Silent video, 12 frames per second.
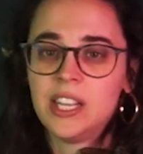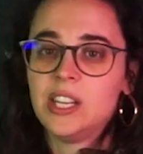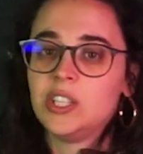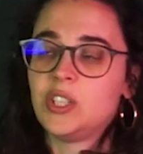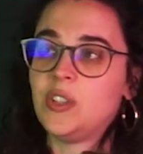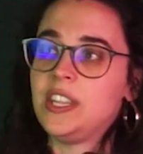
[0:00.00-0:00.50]

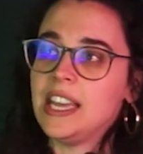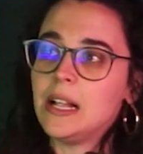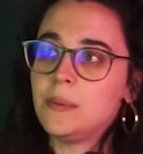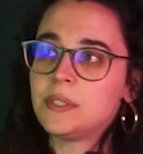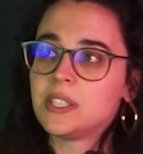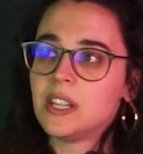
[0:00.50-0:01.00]
To the
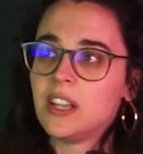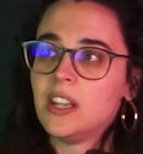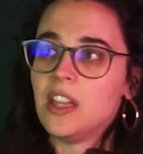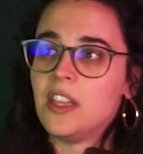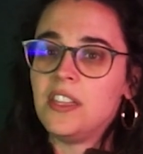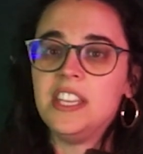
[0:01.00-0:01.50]
elves,
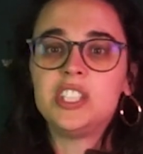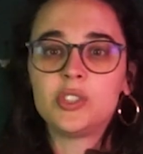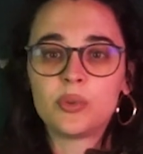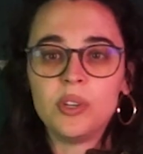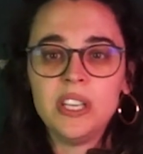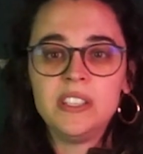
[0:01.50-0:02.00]
these
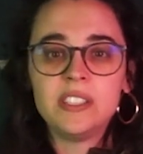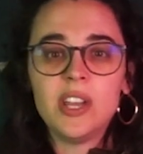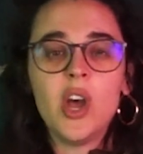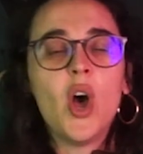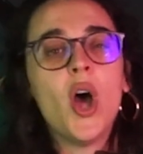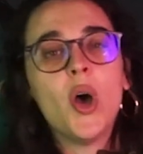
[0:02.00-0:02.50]
trees
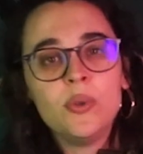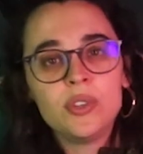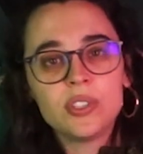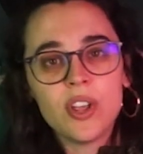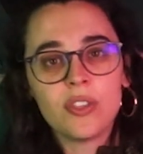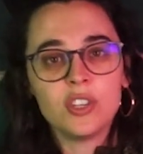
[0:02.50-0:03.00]

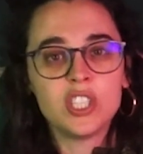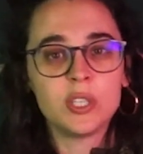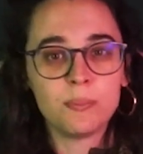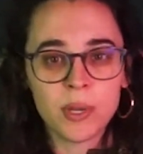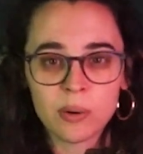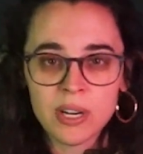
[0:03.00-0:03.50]
host the
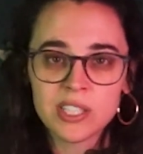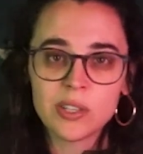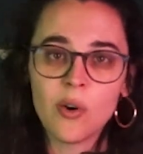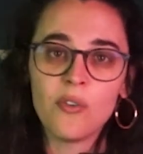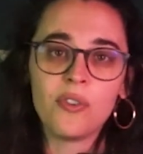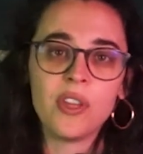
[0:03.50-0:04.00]
spirits
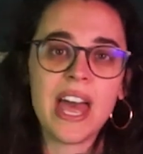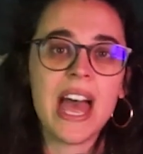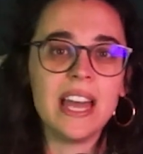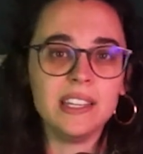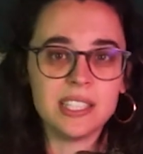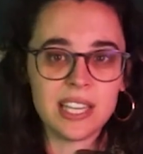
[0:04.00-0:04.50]
of their
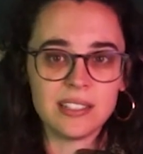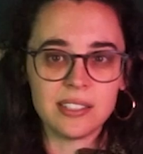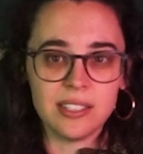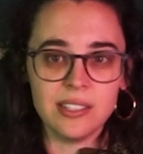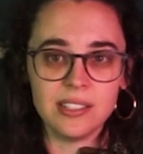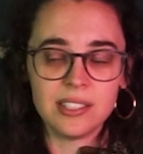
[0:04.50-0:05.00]

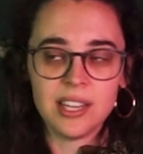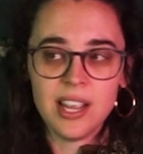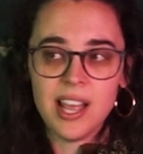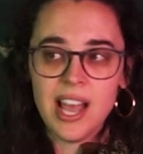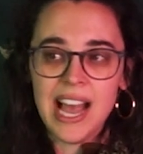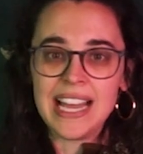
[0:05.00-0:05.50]
ancestors.
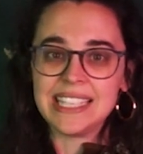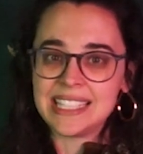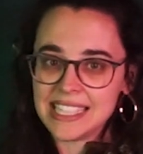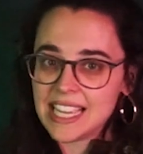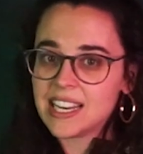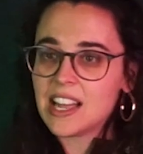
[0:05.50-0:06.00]
A
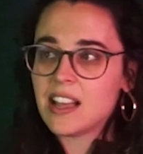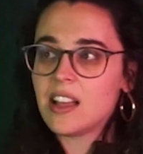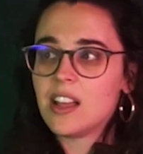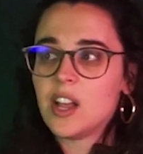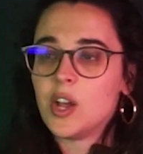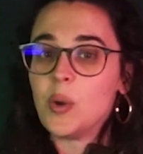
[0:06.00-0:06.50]
Sÿenann
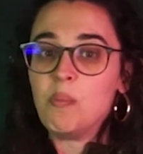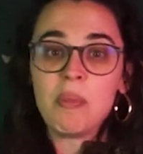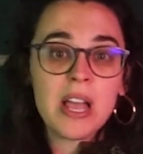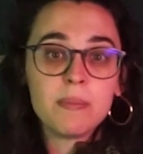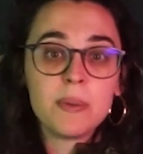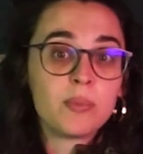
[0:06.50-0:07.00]

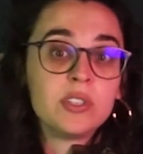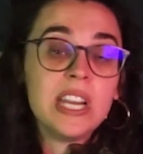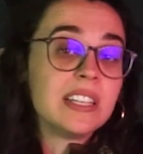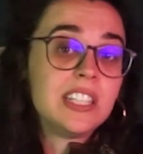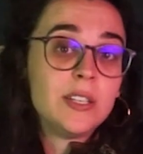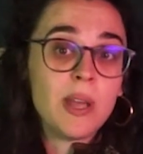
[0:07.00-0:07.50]
might be
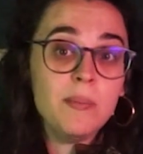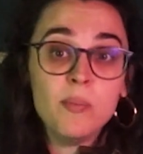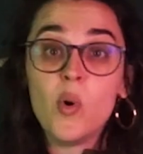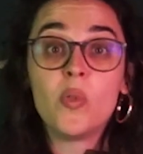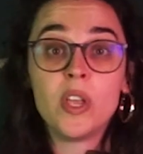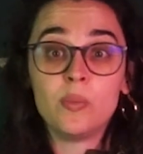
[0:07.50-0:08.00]
protected by
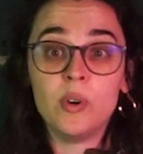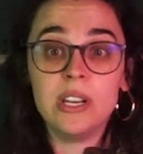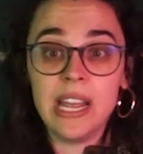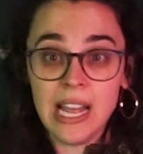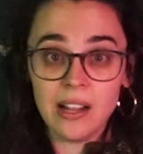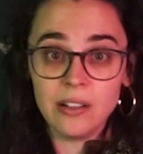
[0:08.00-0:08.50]
more than one
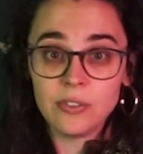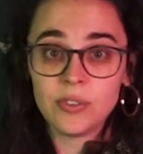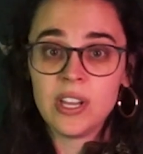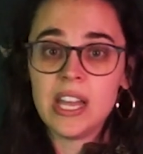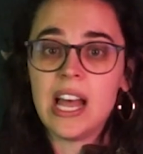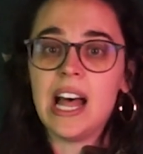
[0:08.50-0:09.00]
elf.
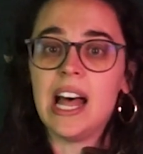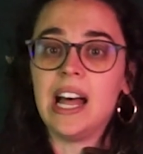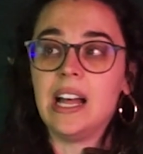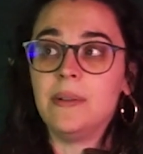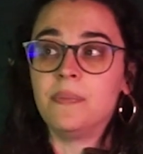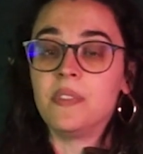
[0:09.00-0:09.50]

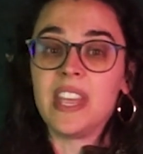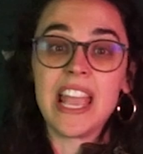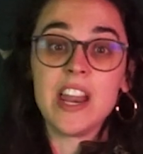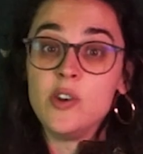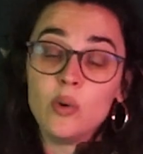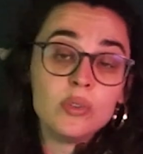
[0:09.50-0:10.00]
They are
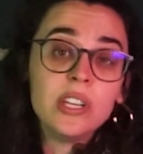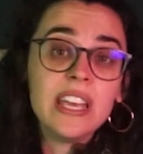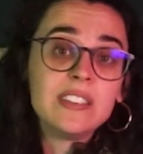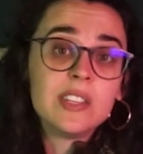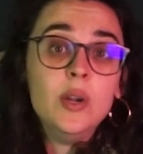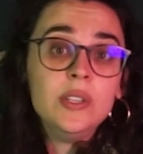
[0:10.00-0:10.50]
not
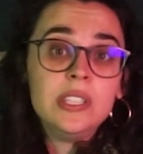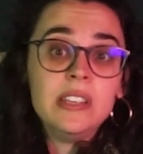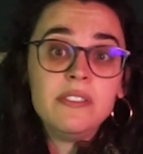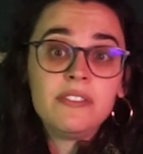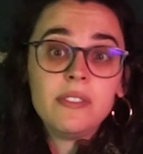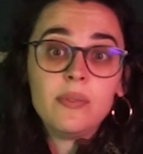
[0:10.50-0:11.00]
exclusive
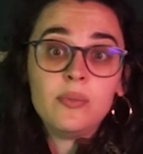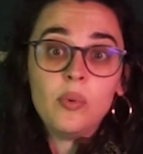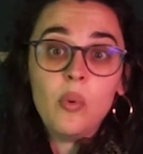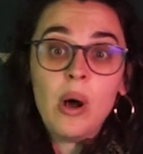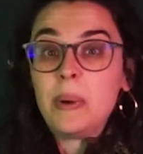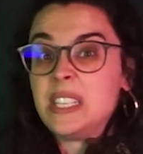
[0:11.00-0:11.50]

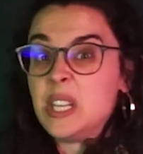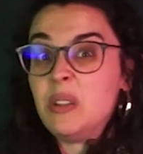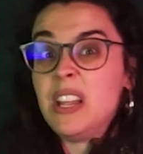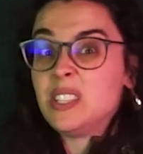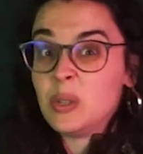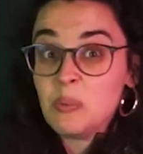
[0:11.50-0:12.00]
for a
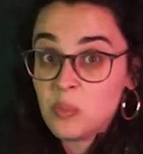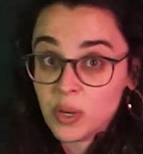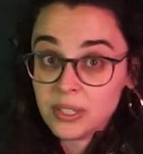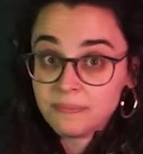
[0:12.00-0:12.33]
particular someone.